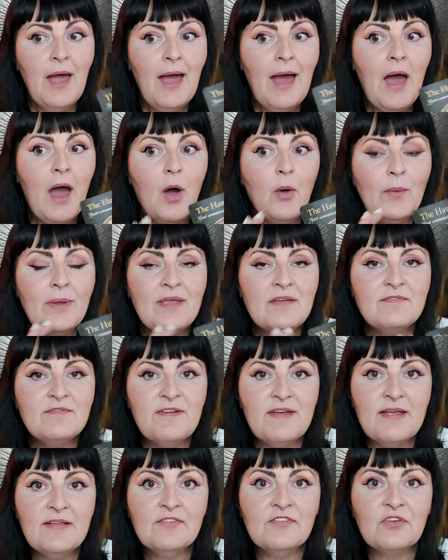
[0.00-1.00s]
how
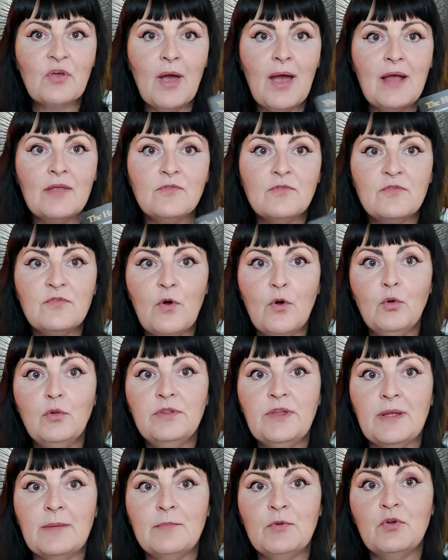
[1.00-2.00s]
events are
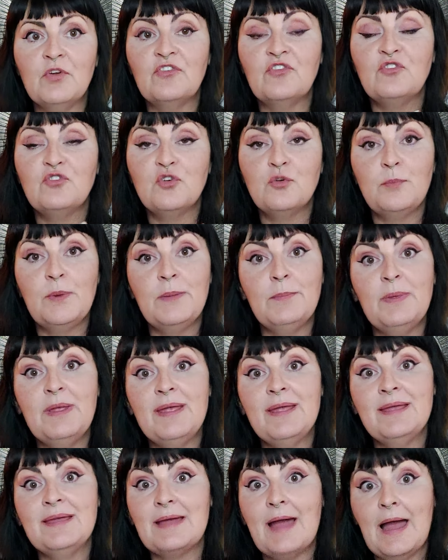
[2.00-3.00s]
unfolding, because you could be
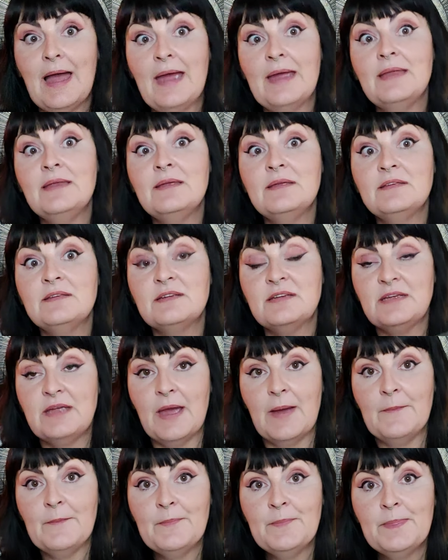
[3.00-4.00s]
being guided
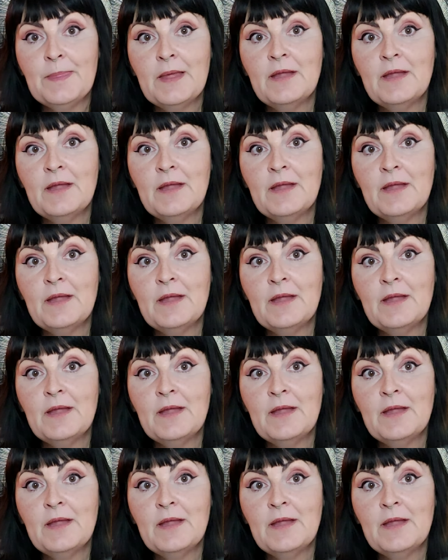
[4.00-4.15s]
here